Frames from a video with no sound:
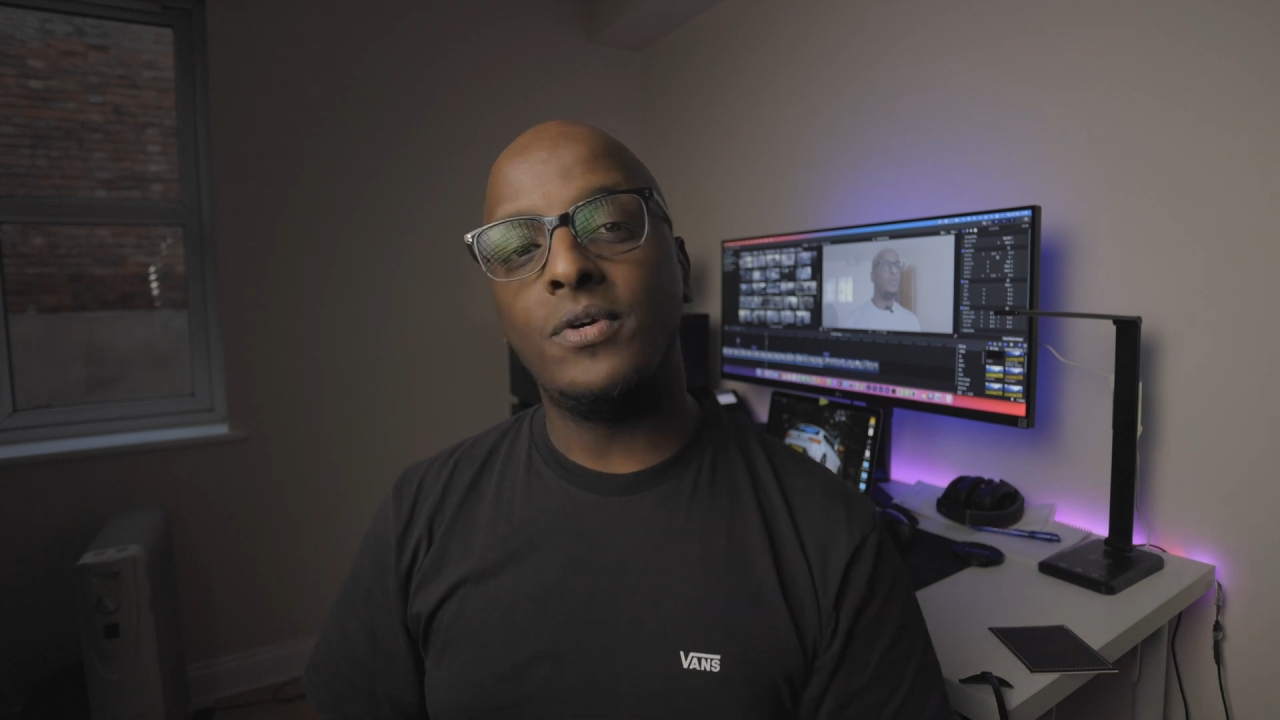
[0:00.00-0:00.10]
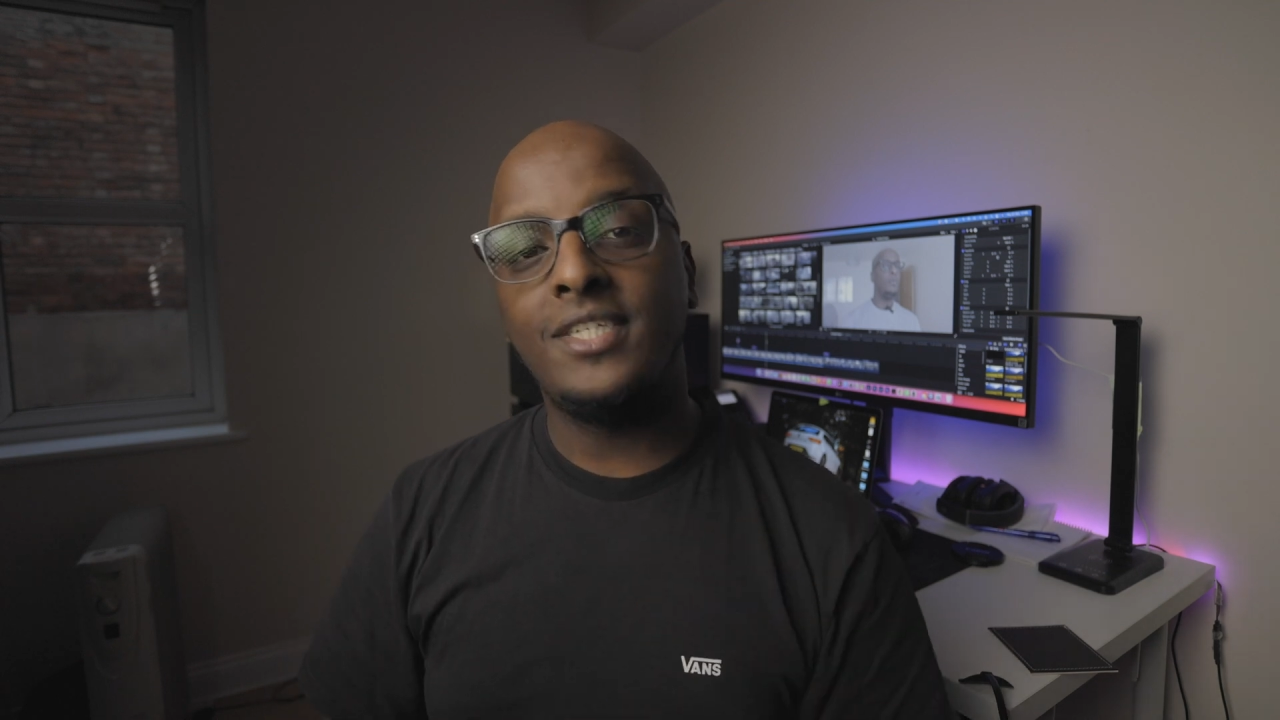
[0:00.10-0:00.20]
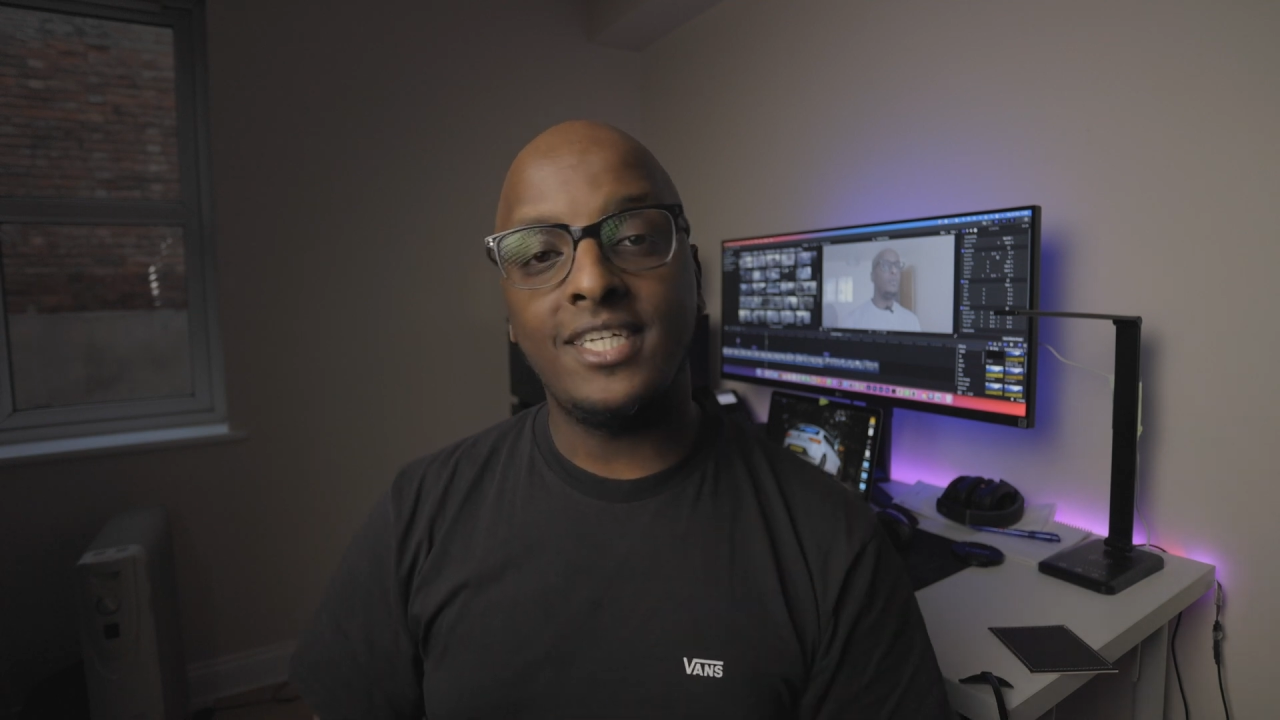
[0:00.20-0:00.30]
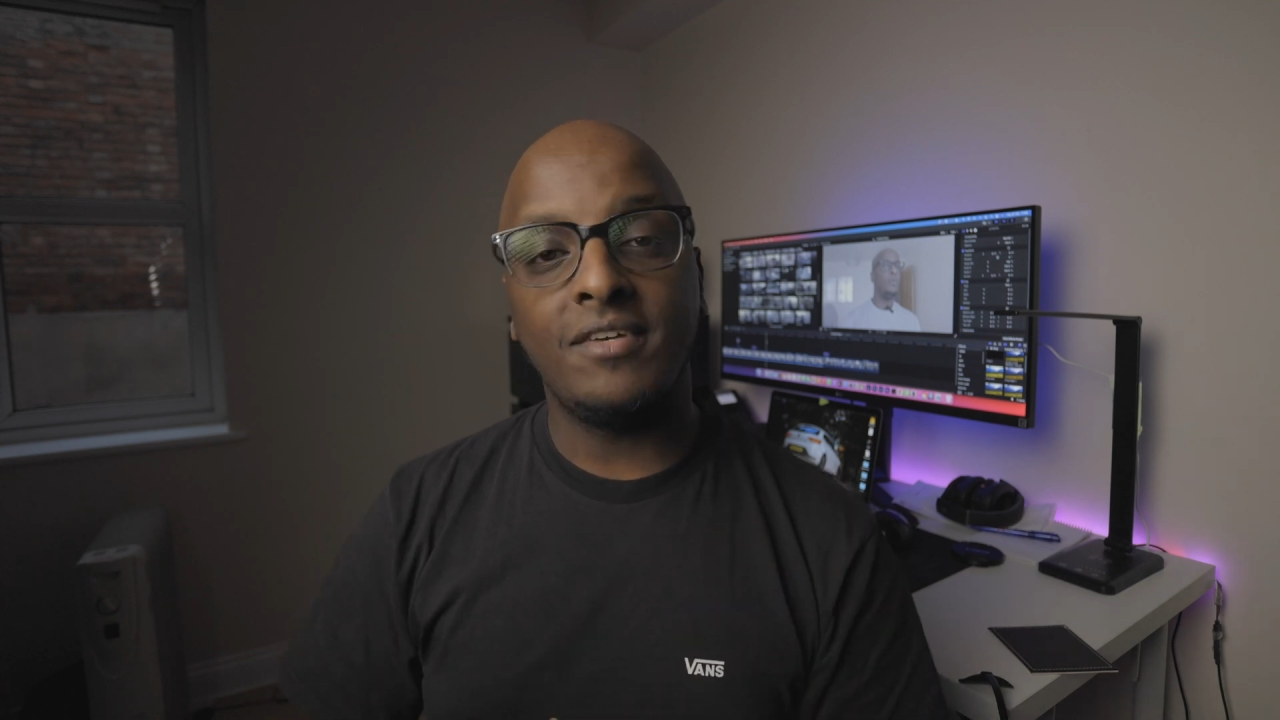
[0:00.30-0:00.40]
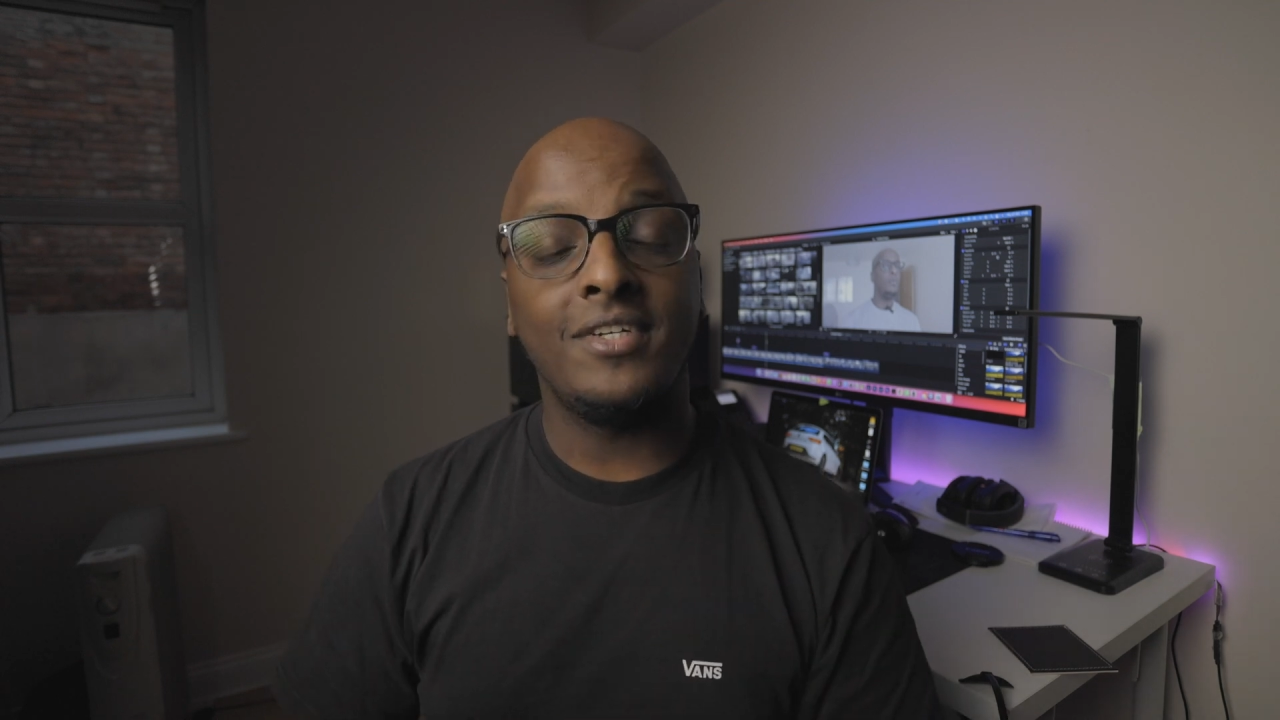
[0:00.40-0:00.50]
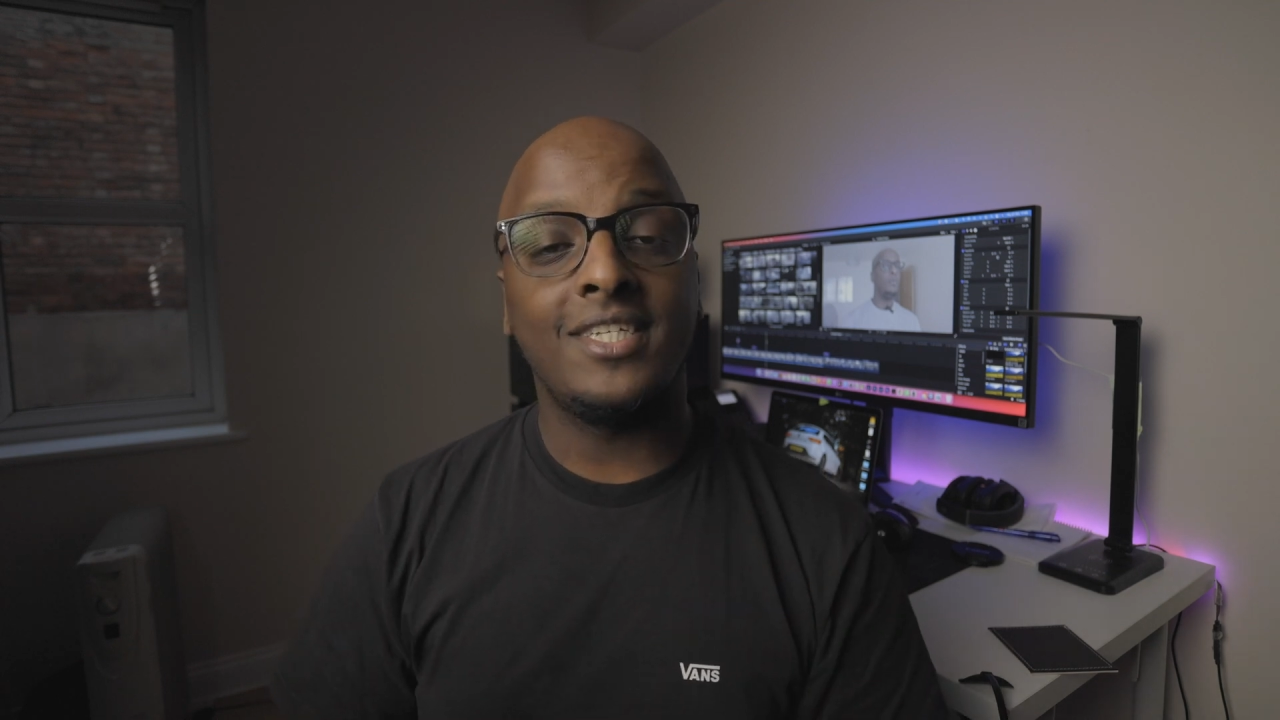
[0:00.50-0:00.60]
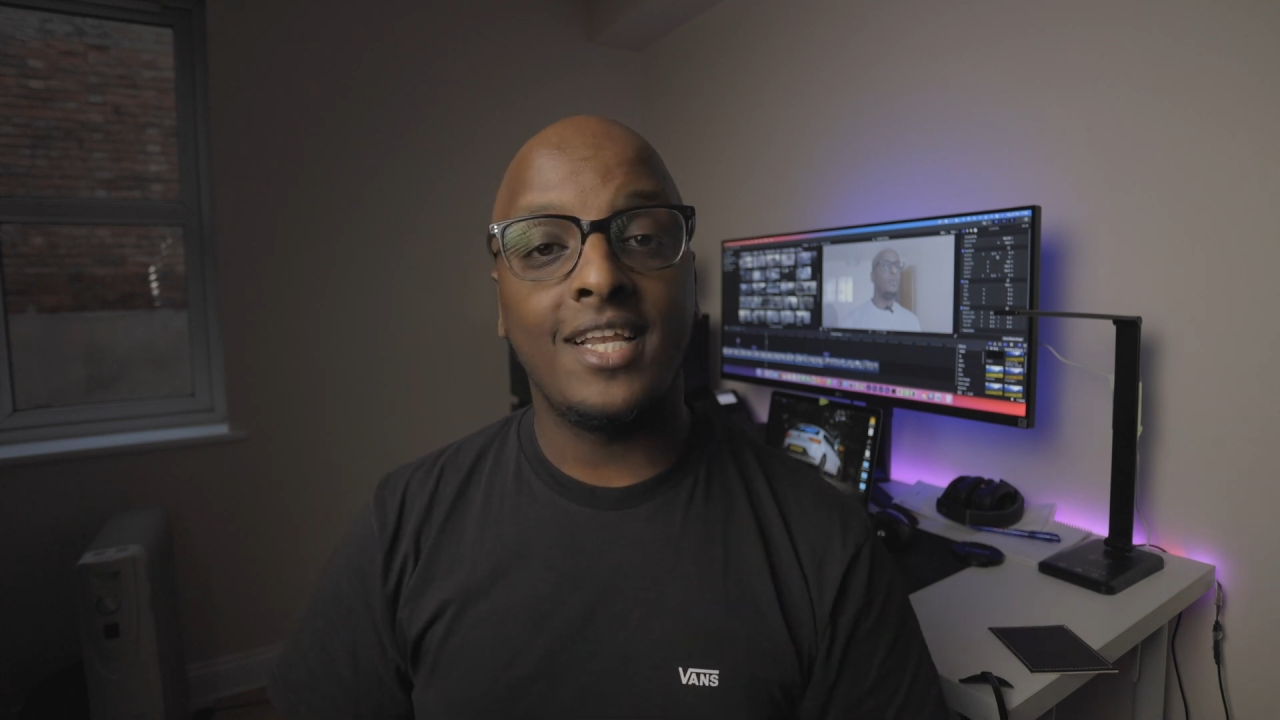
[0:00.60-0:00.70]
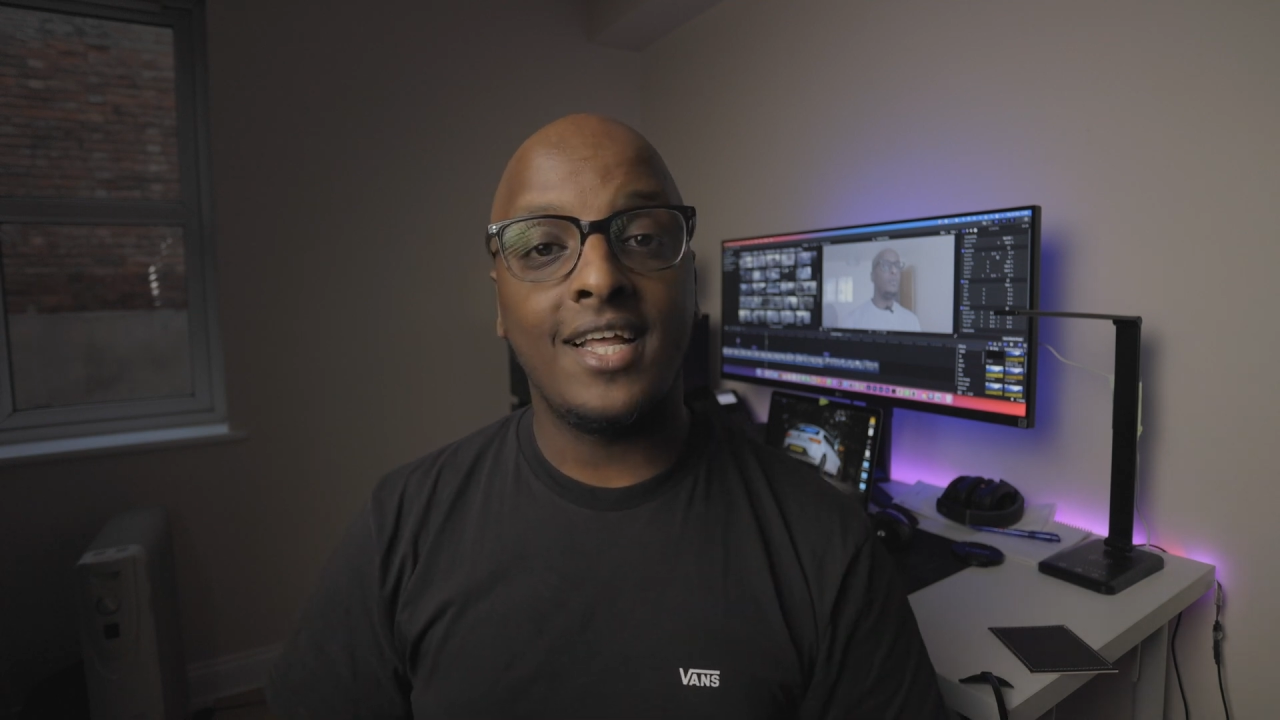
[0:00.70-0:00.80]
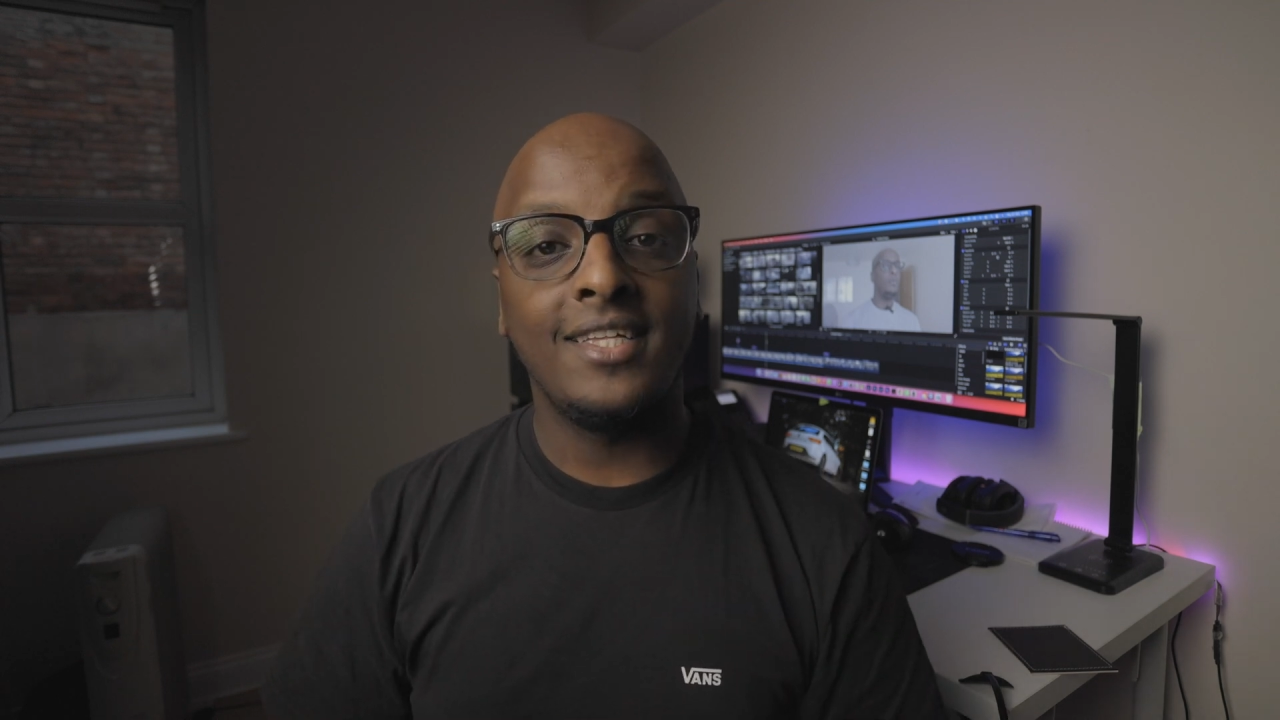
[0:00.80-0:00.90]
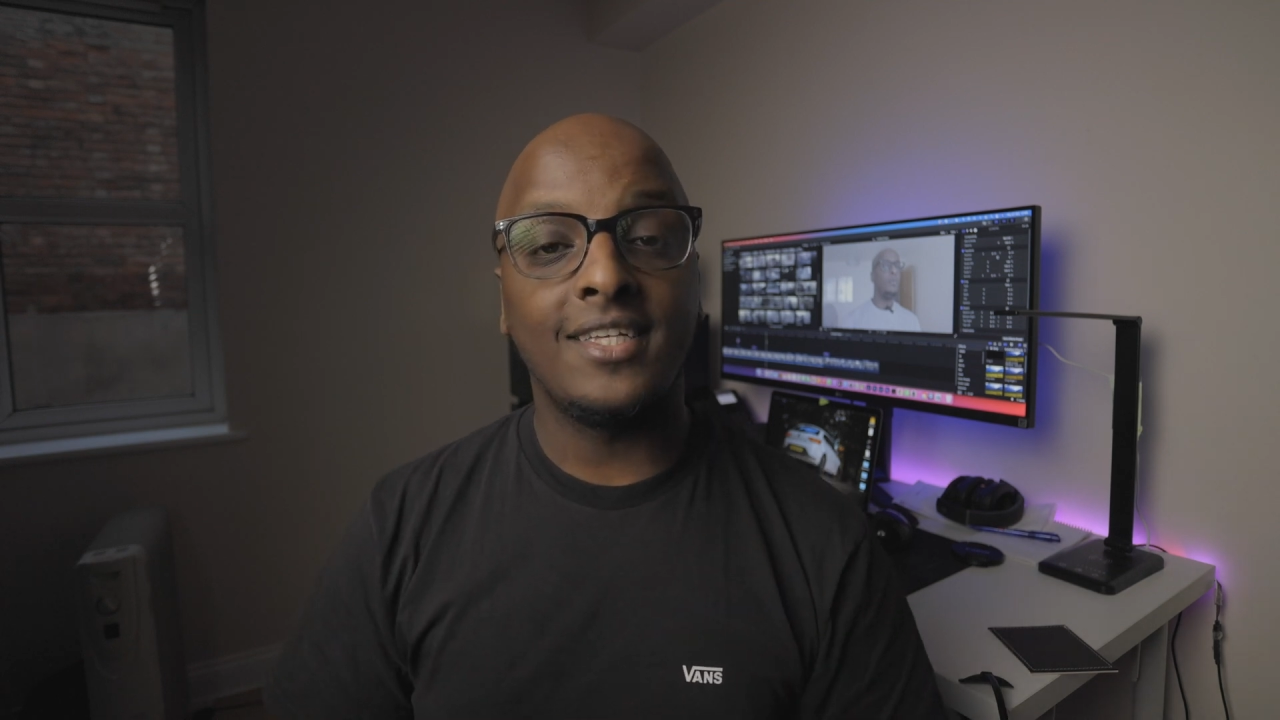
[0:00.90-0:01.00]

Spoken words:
series lens,